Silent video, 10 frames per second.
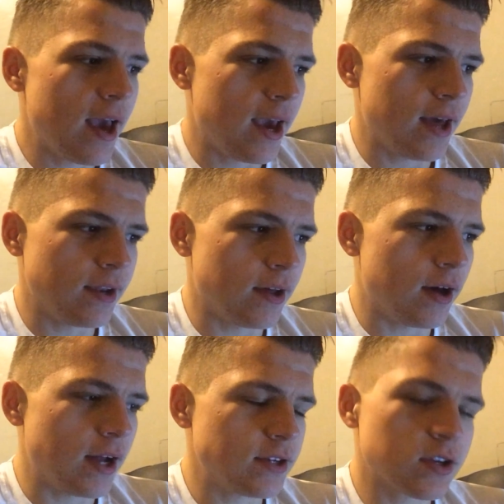and
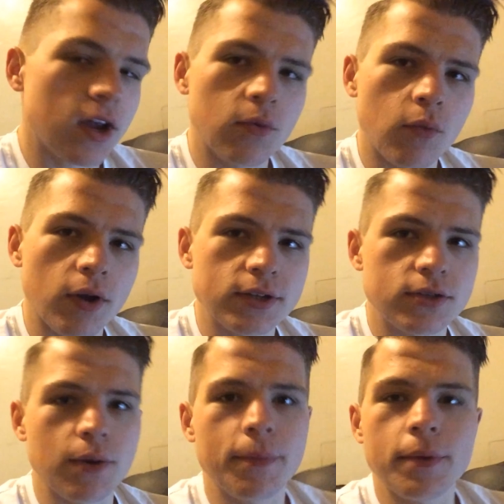uh, I just kind of wanted
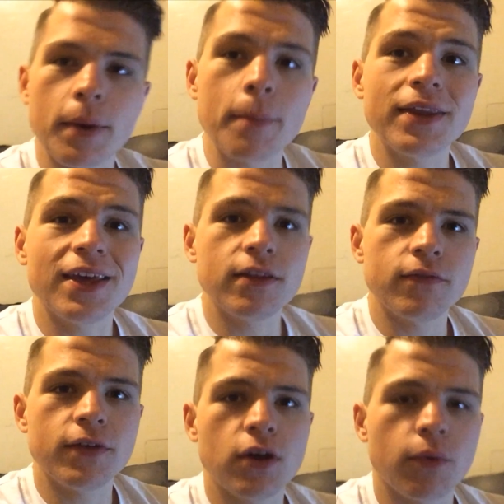to, I'm gonna, I'm gonna end the
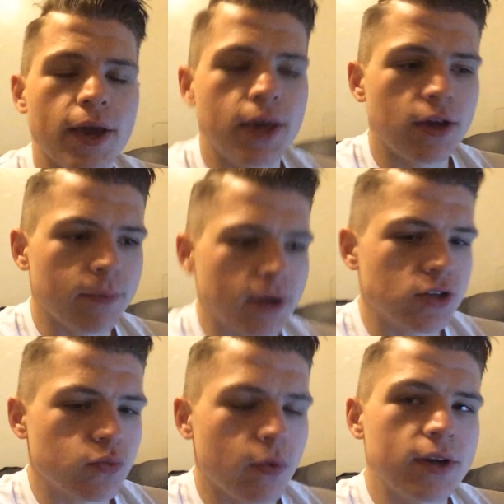video right here, but I
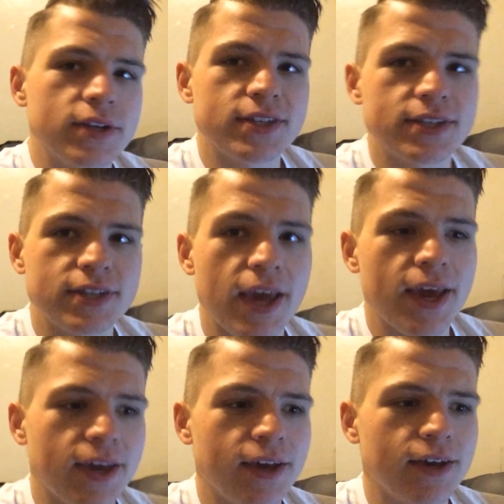just wanted to
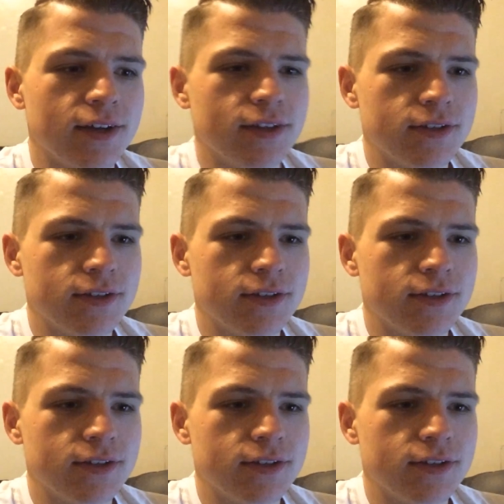say